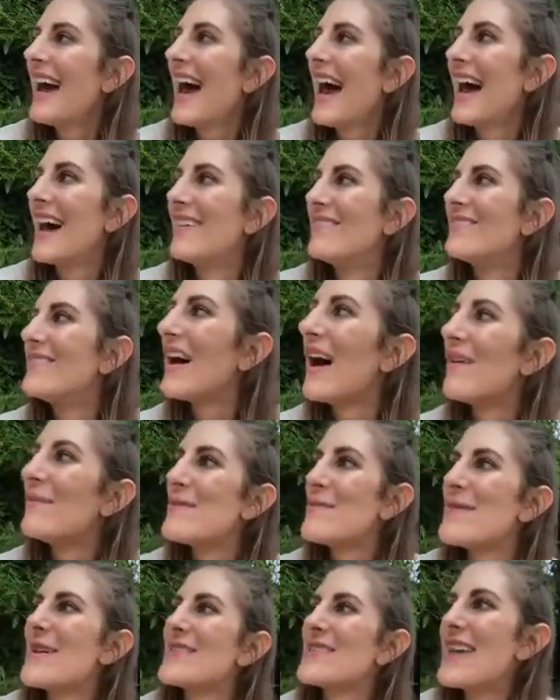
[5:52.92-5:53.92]

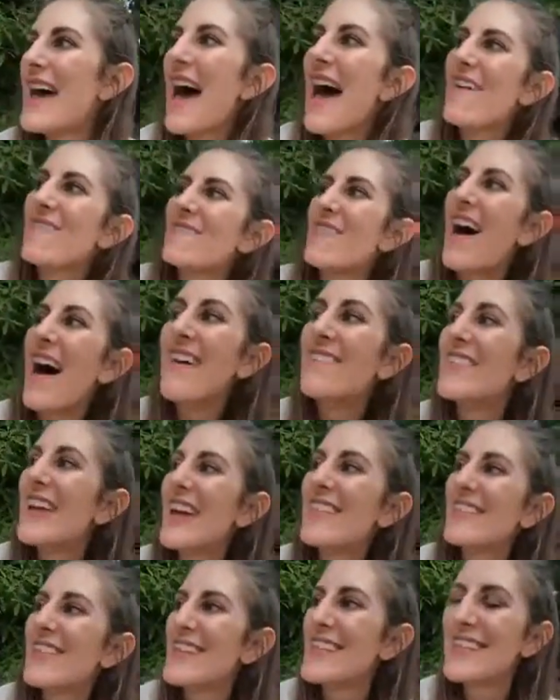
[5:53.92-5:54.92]
I'm about to have my
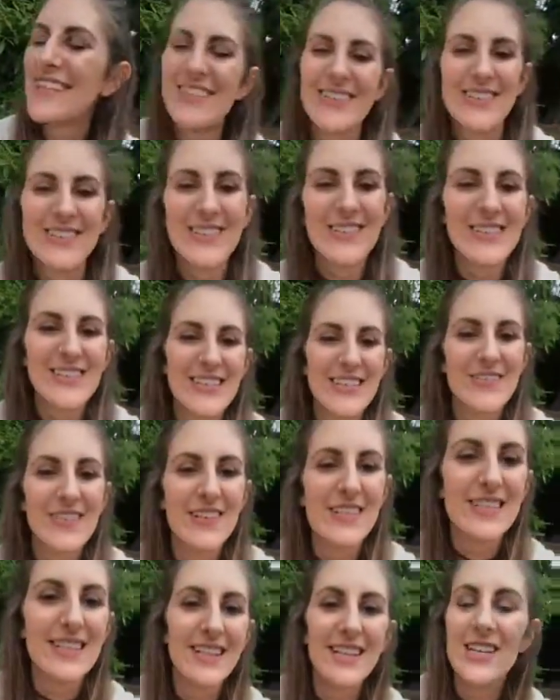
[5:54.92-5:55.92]
family dinner soon. It
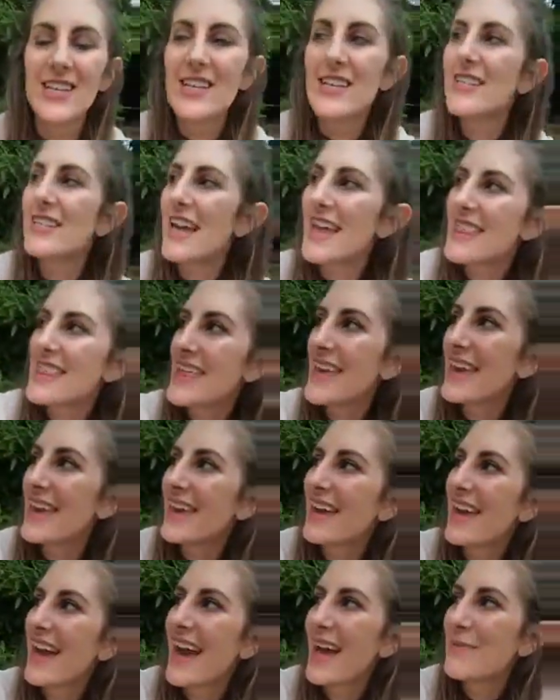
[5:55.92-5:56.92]
smells delicious, I
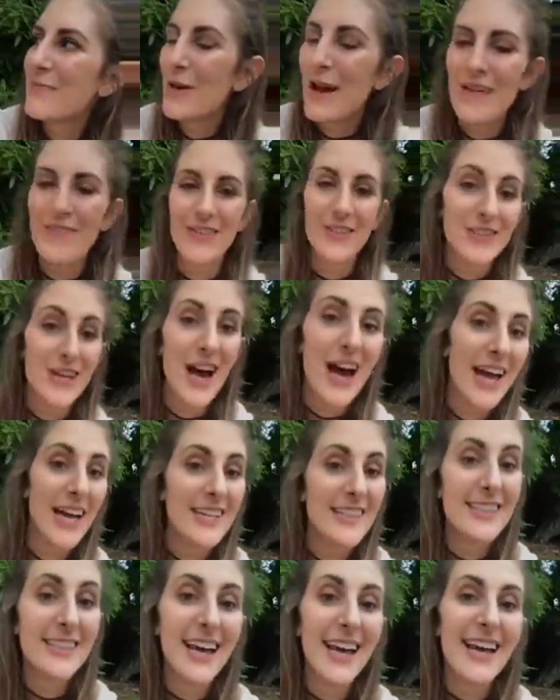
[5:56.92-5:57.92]
think. We're having
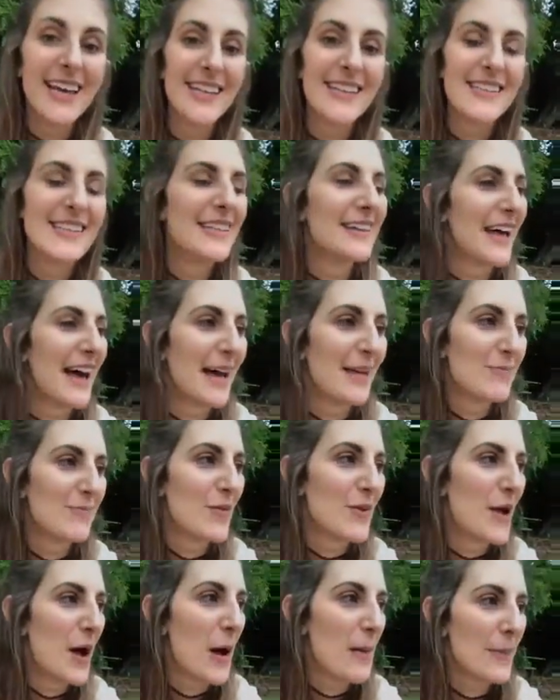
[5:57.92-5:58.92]
Thai tonight,
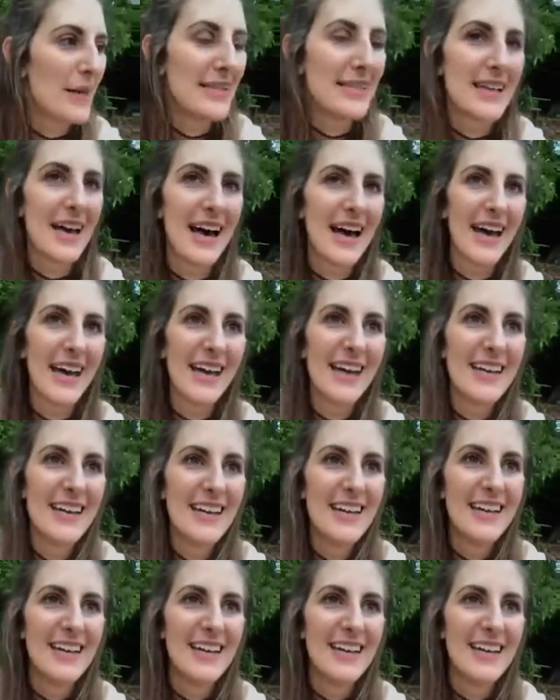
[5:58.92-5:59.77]
homemade Thai.